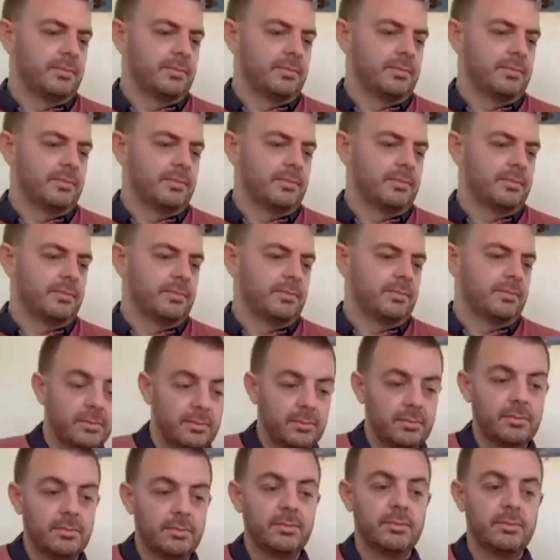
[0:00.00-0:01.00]

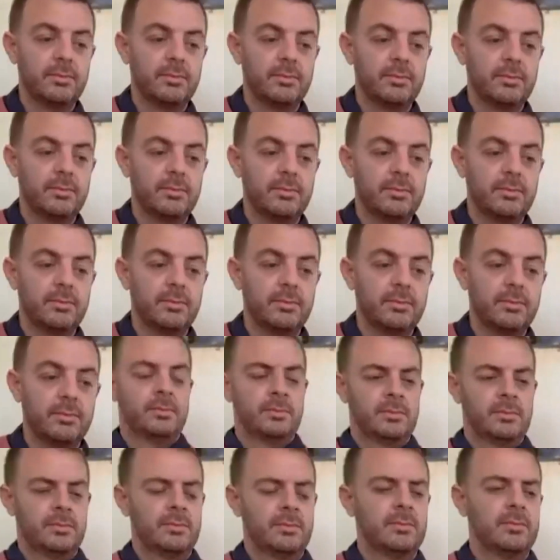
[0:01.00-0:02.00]

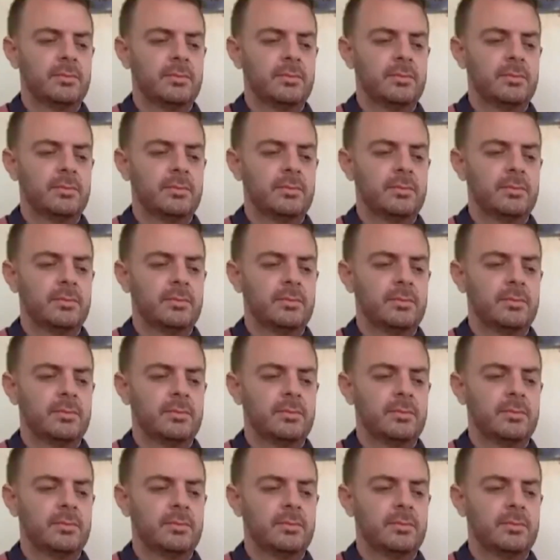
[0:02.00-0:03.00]

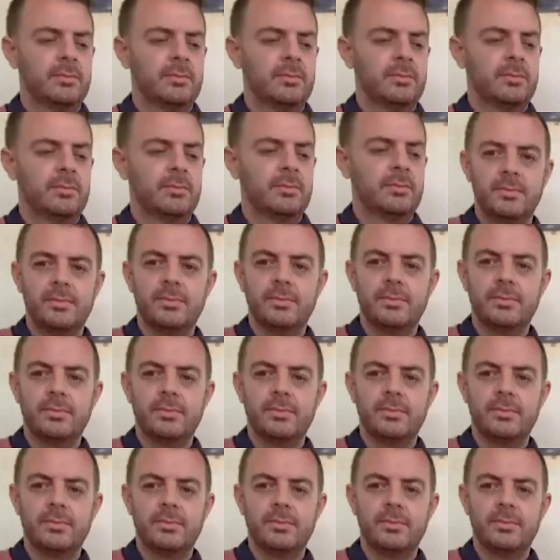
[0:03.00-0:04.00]

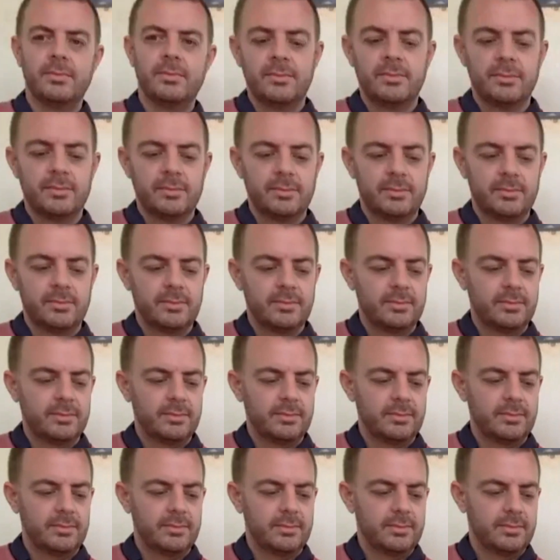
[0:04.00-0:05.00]

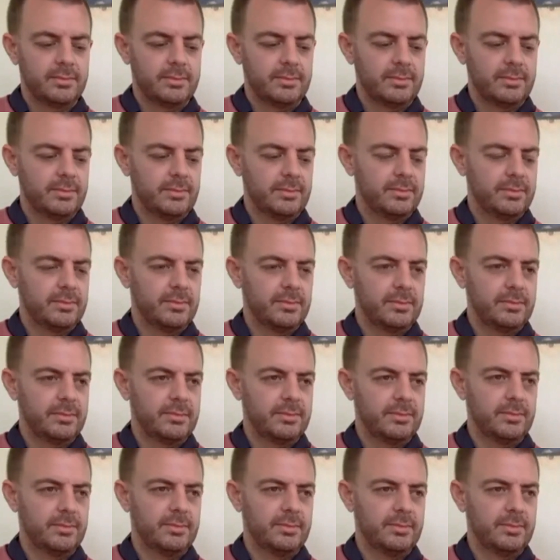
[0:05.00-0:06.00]

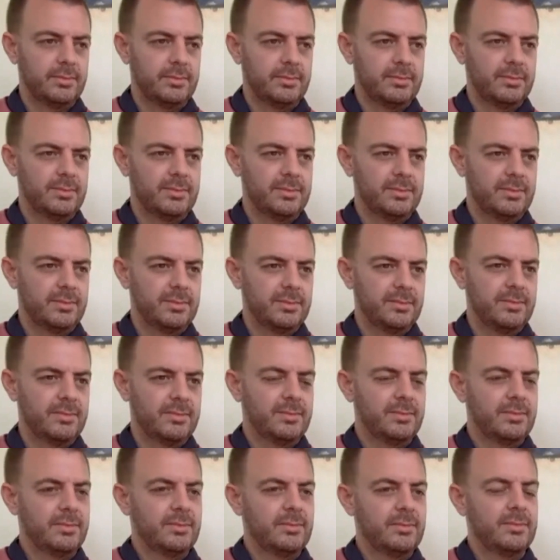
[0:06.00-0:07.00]

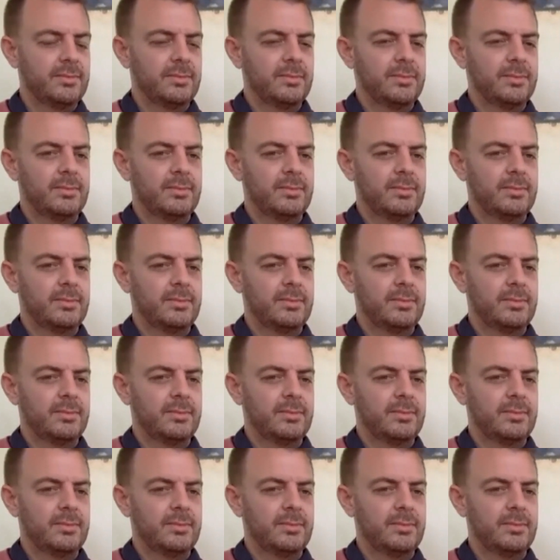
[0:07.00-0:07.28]
(not speaking)